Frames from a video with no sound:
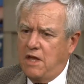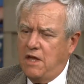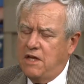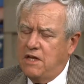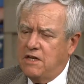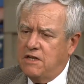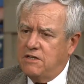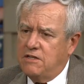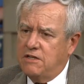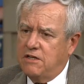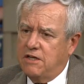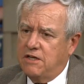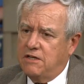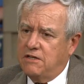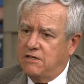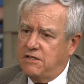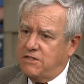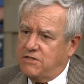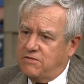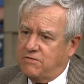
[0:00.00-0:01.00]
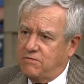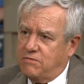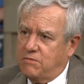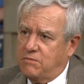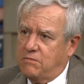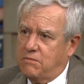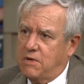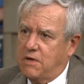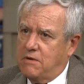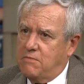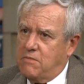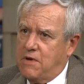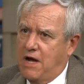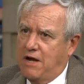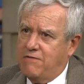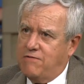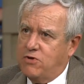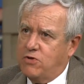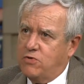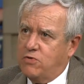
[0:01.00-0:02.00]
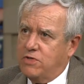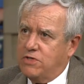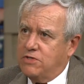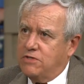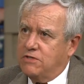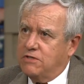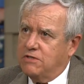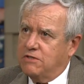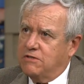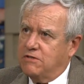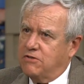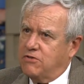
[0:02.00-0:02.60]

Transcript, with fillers: And uh, at least m my view is that,